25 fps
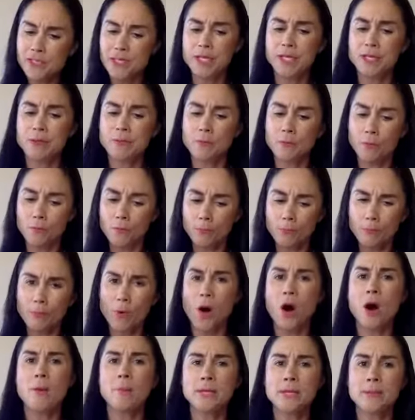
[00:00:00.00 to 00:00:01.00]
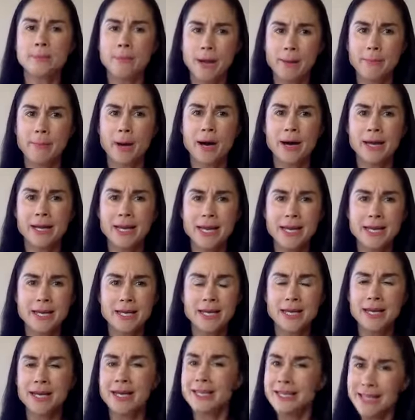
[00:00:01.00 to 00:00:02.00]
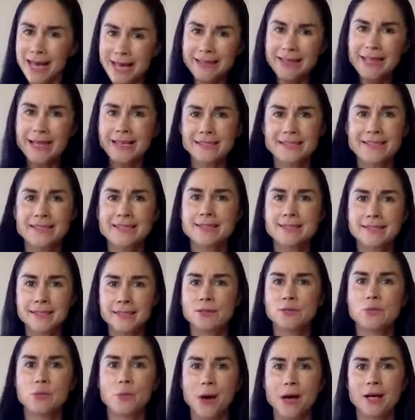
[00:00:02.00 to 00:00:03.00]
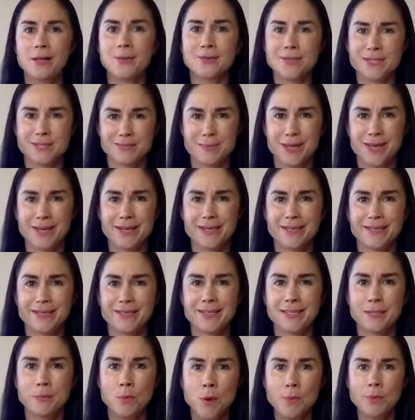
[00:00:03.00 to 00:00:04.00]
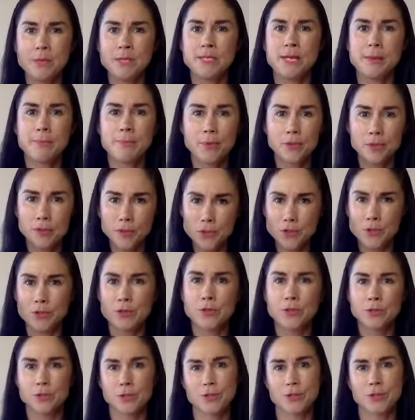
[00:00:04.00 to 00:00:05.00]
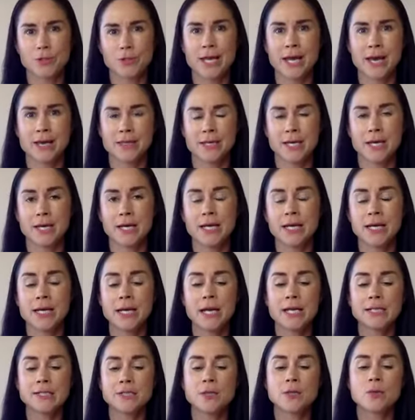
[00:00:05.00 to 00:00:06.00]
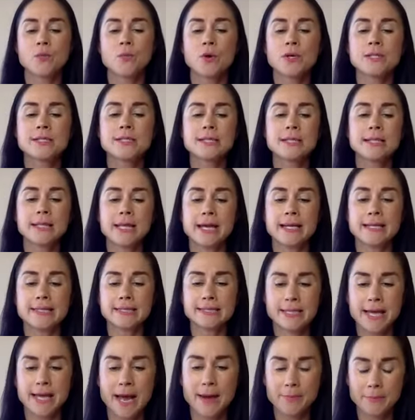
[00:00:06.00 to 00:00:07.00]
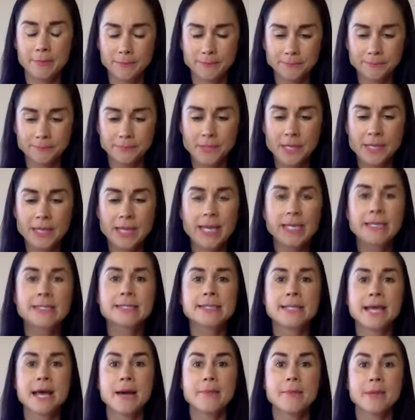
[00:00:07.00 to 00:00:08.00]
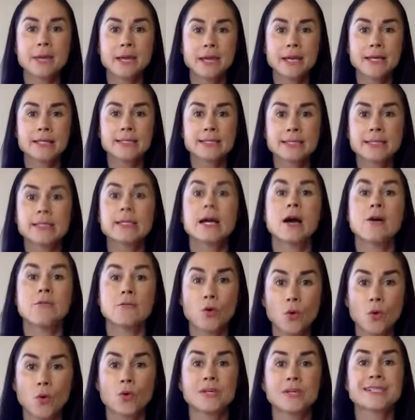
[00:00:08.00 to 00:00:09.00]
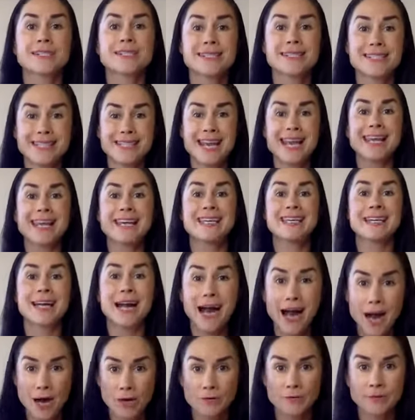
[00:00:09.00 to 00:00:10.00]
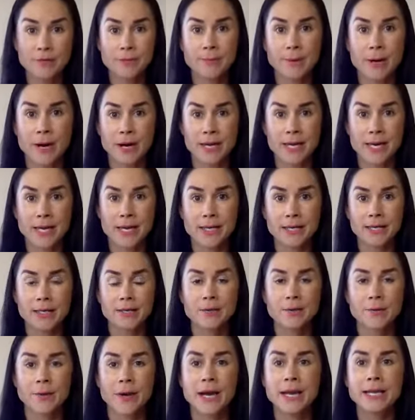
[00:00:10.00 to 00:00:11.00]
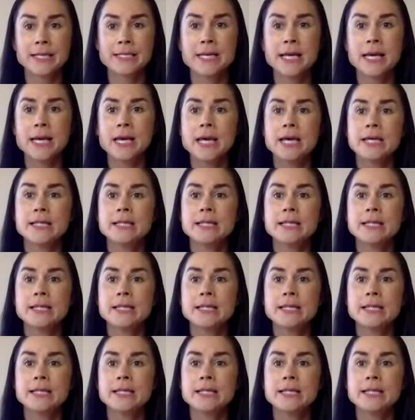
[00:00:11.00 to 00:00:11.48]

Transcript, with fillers: of ticking bomb in my body that doesn't sit well with me the moment I put two and two together. So, the, what's the next step? The next step is, of course, take it out of the body, right?